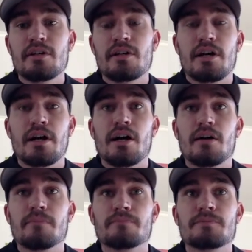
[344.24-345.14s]

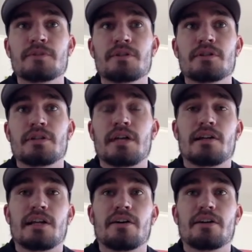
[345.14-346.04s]

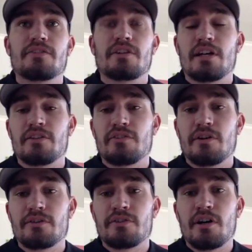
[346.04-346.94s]
to kind of
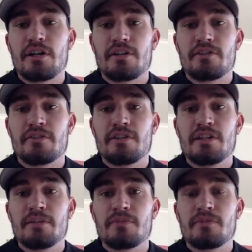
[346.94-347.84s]
start talking to
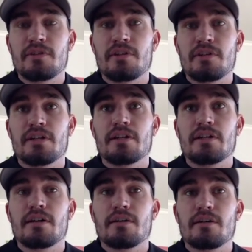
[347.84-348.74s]
teams and
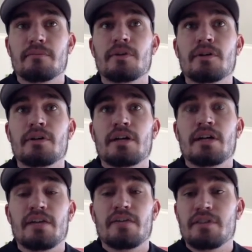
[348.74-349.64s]

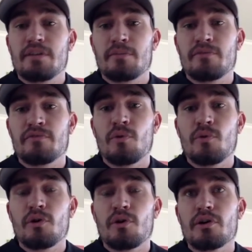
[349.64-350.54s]
everything
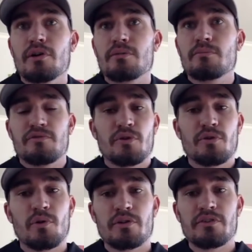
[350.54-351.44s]
before the
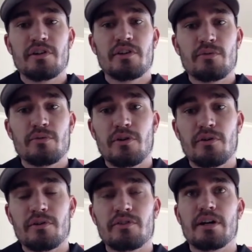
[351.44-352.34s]
World Series was
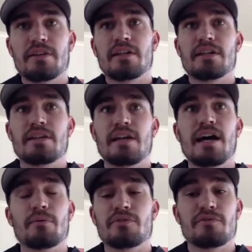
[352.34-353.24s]
over. So I think
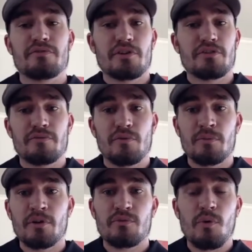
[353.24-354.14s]
that was first and
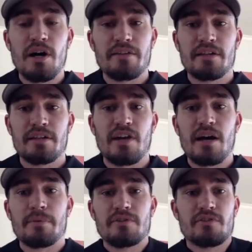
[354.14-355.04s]
foremost why things
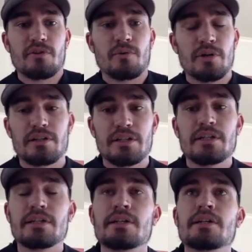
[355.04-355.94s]
happened so quickly.
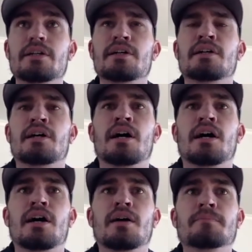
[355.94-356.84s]

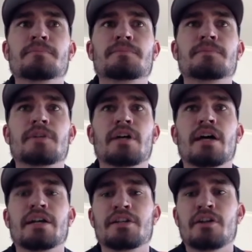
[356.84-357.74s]

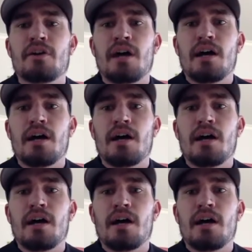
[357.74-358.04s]
And, you know,